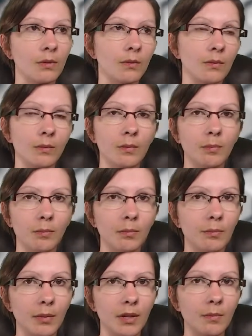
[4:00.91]
would
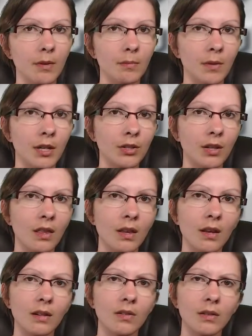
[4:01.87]
be a bit much, I
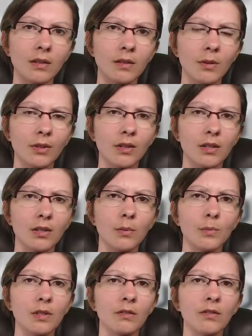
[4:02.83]
think, and especially in
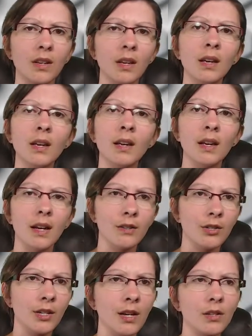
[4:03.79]
terms of
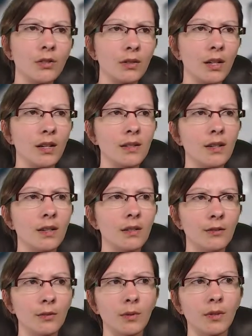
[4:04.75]
educational
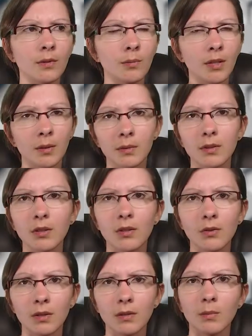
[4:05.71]
content, you want to be able to
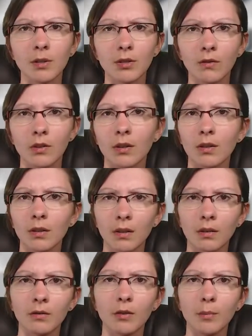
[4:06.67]
use as much of
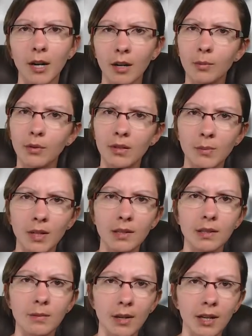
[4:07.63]
your PowerPoint
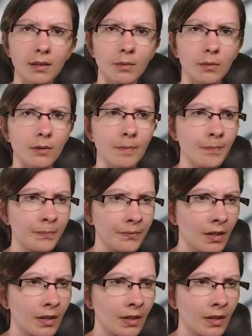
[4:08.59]
space as possible.